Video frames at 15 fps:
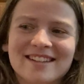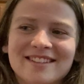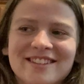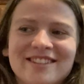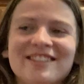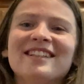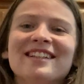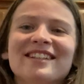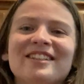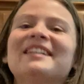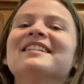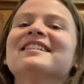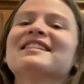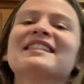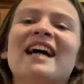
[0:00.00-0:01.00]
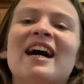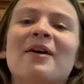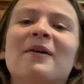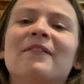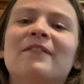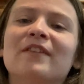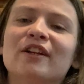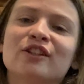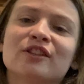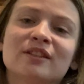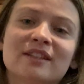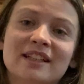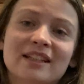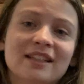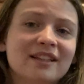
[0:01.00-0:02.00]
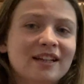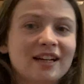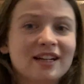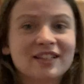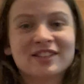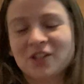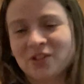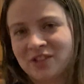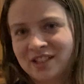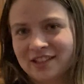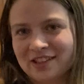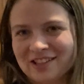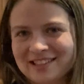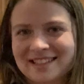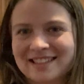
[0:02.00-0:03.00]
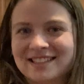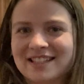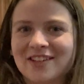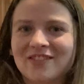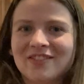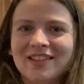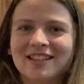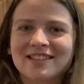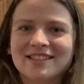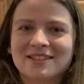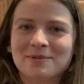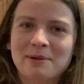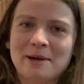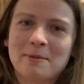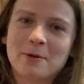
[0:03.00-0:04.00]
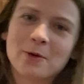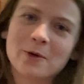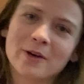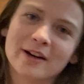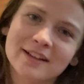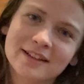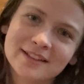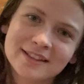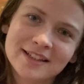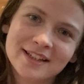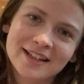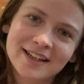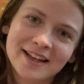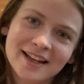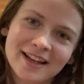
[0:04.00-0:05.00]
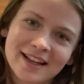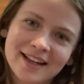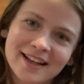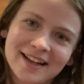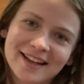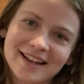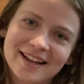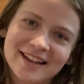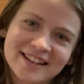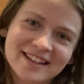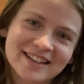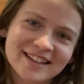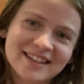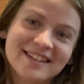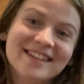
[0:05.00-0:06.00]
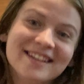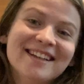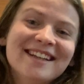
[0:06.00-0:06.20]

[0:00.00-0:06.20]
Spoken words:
She is now officially an Associate Justice of the Supreme Court, and